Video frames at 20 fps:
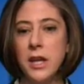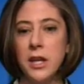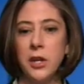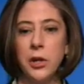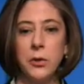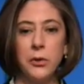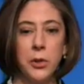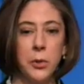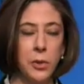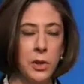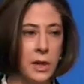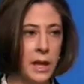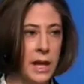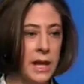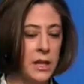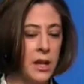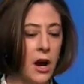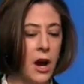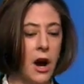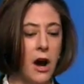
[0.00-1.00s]
you were
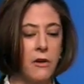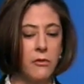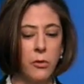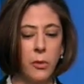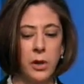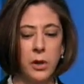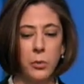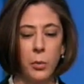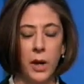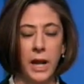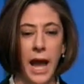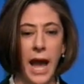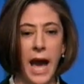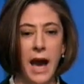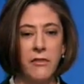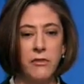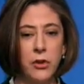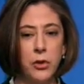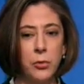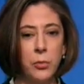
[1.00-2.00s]
laid off, what
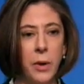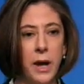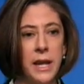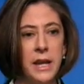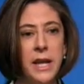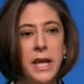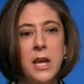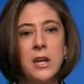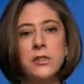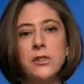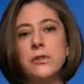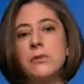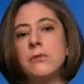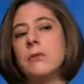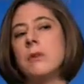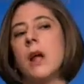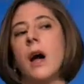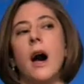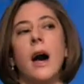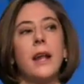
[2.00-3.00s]
have you, but do
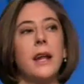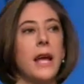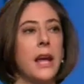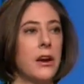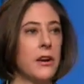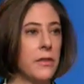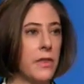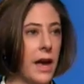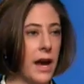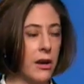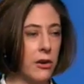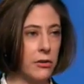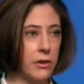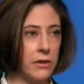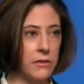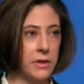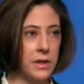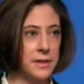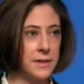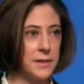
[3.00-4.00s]
not air that
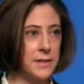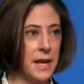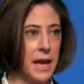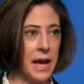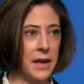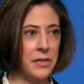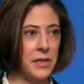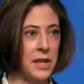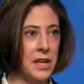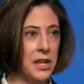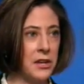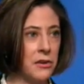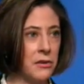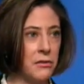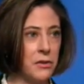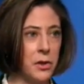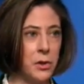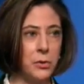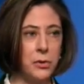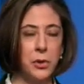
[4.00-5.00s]
grievance at the
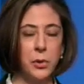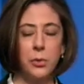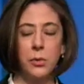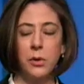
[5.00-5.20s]
interview. You